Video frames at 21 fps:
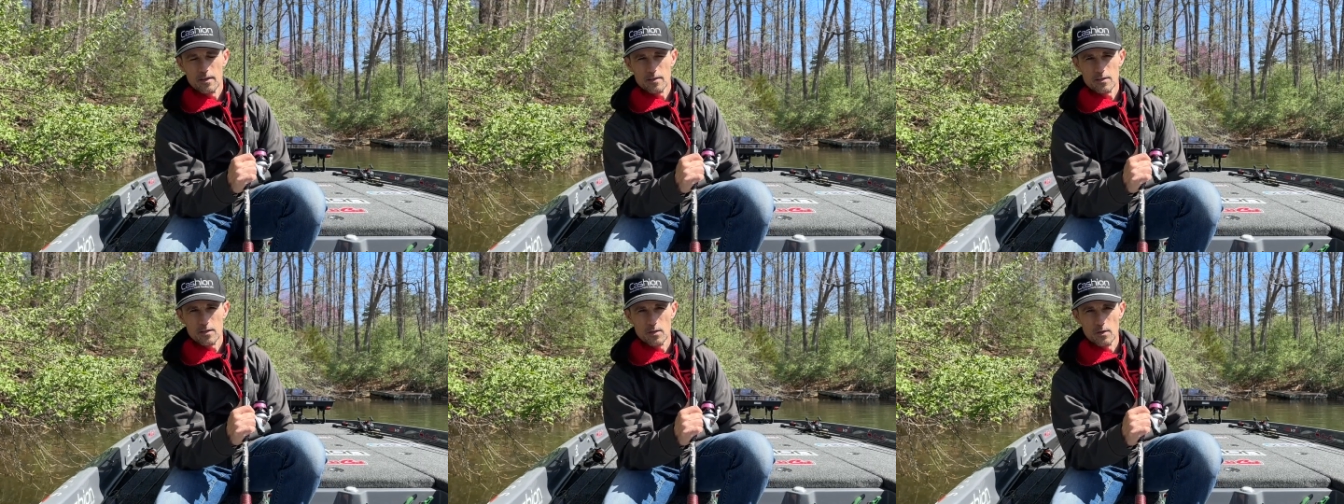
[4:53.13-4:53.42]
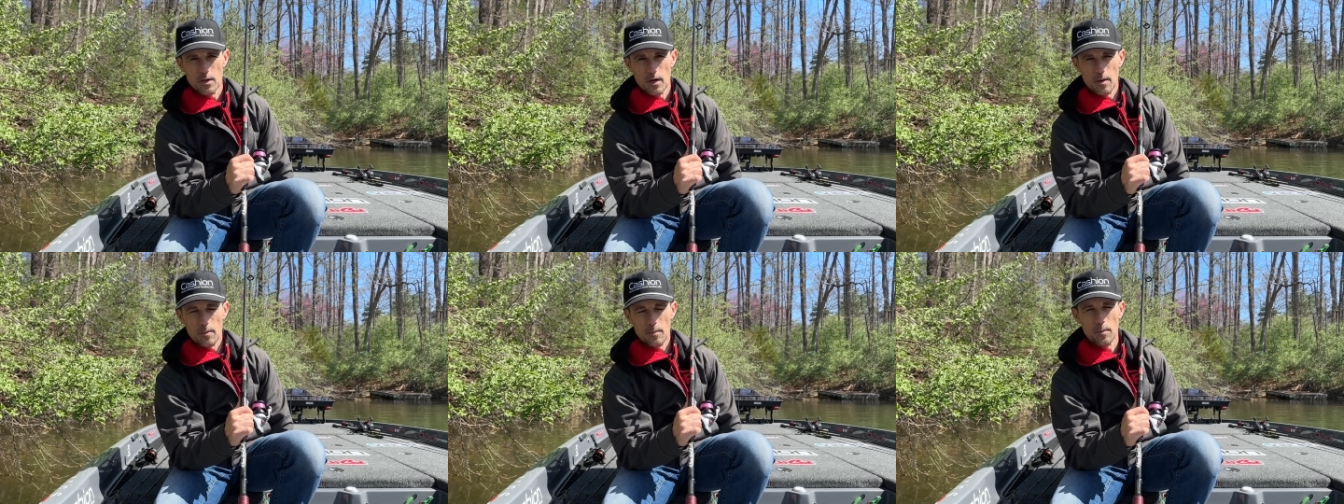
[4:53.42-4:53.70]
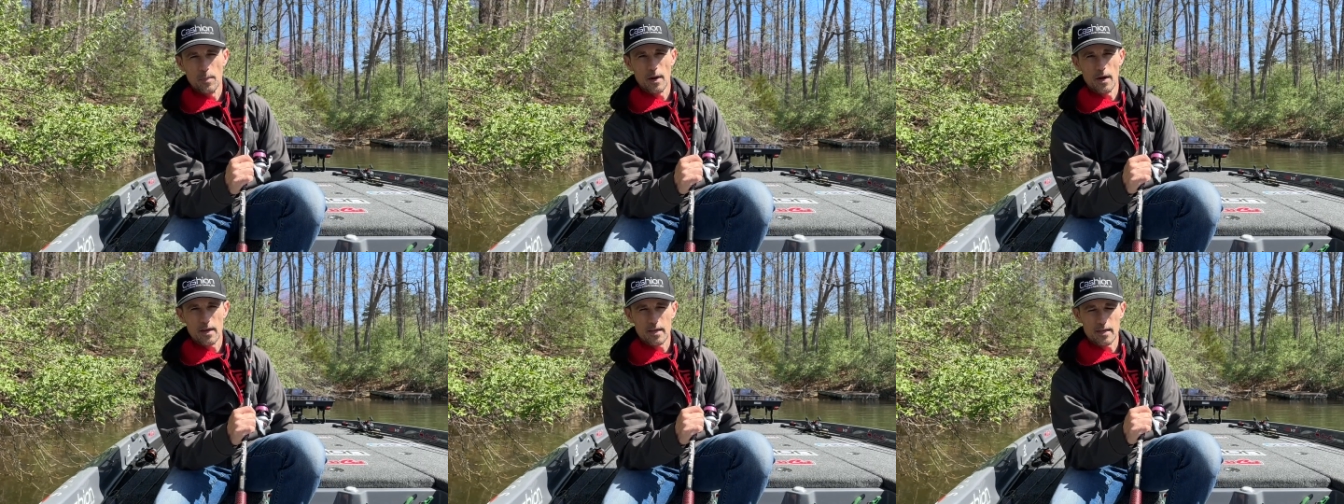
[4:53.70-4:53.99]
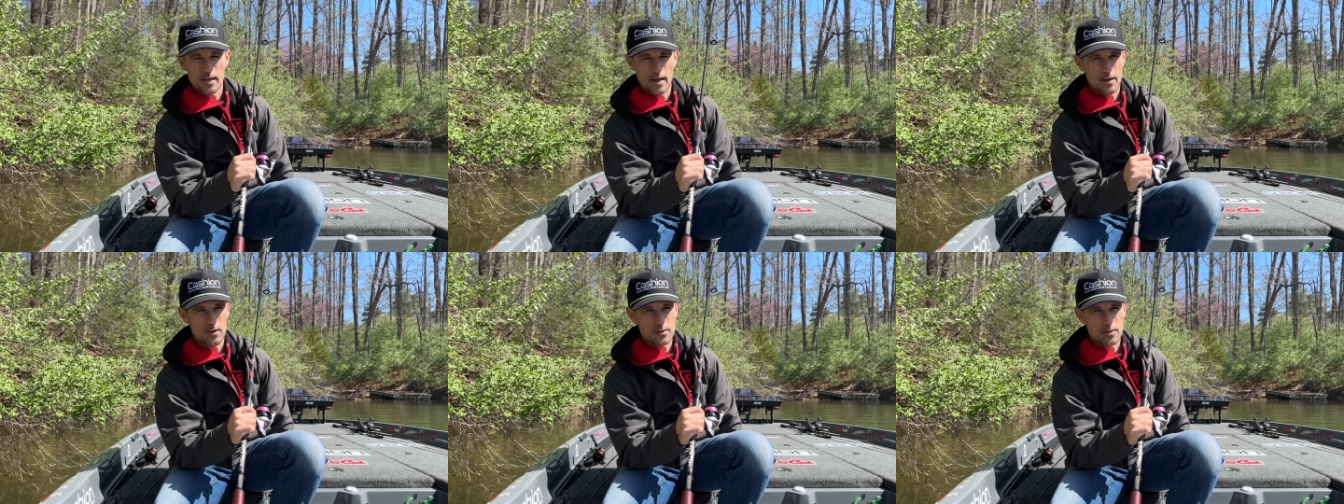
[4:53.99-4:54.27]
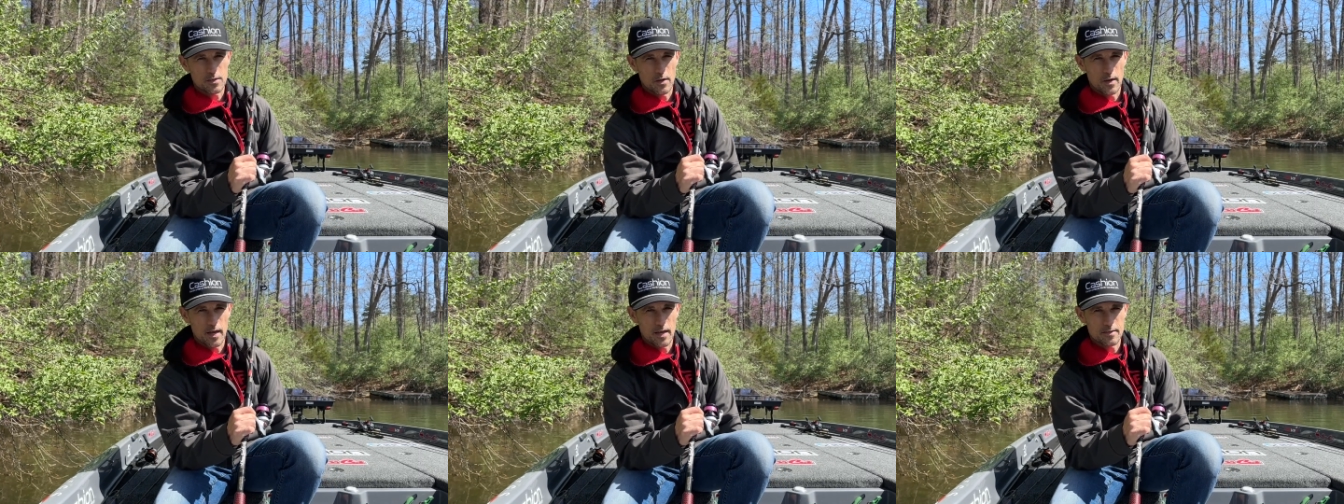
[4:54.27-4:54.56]
to it, but it
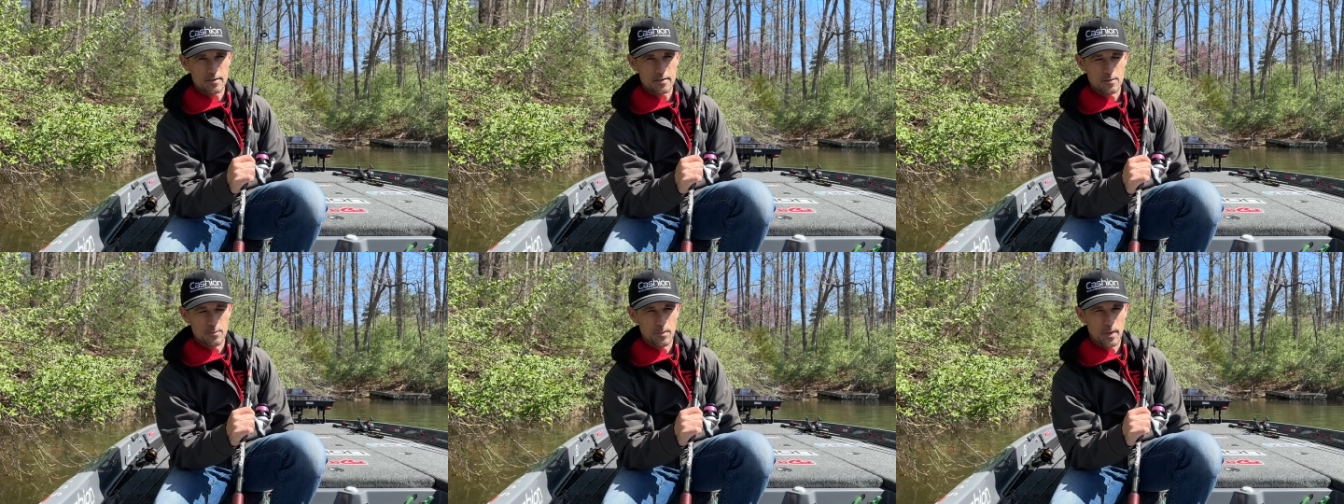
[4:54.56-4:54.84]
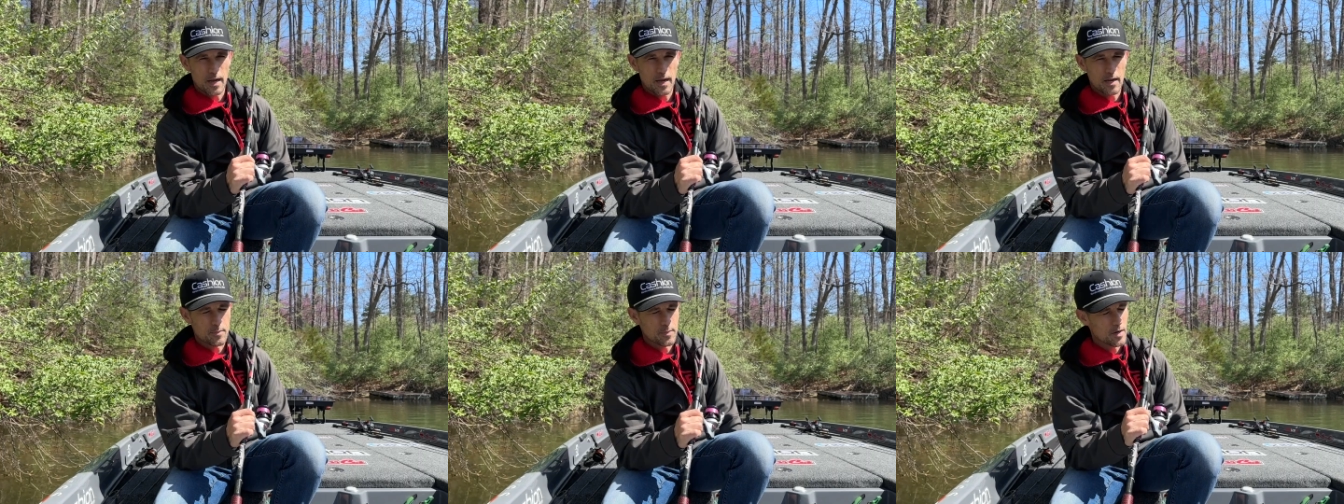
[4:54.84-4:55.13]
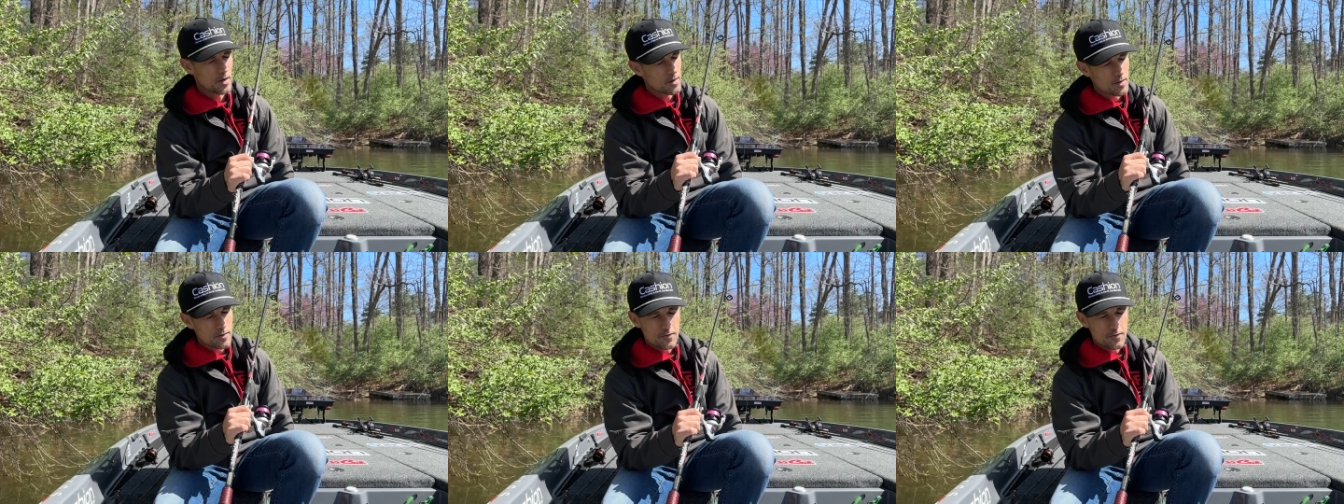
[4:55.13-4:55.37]
also has some backbone.